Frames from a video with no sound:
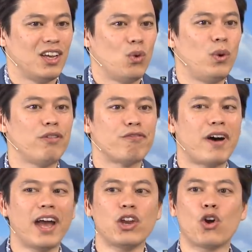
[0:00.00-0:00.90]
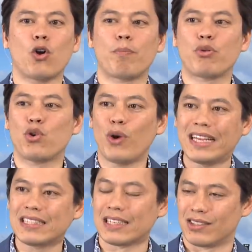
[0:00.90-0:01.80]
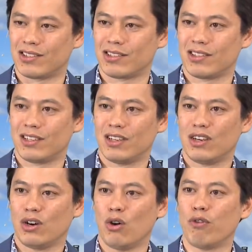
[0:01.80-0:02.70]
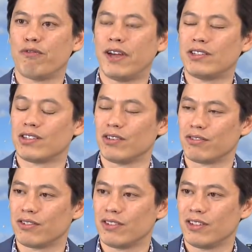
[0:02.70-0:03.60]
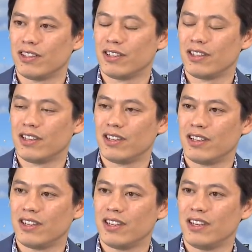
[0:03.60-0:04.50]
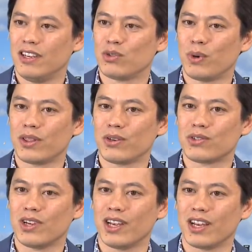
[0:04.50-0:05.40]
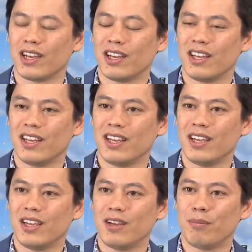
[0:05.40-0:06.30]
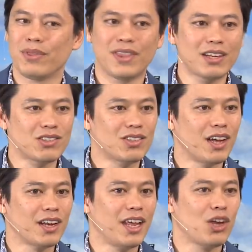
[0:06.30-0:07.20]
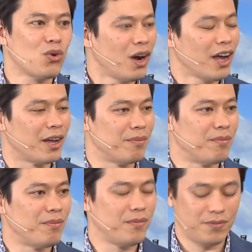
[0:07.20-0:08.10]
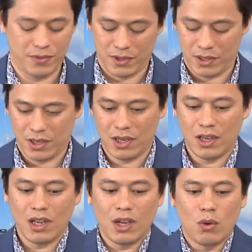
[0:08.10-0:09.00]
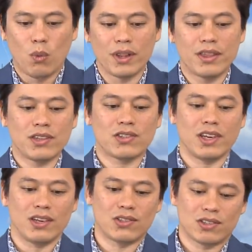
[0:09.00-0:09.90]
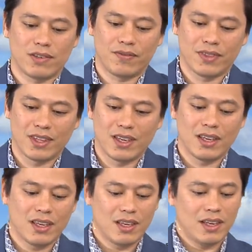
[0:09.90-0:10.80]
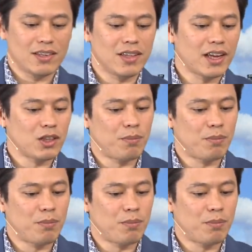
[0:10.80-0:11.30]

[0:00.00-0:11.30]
We find her presence offensive, is what they're saying. But that's not a crime. What this is like the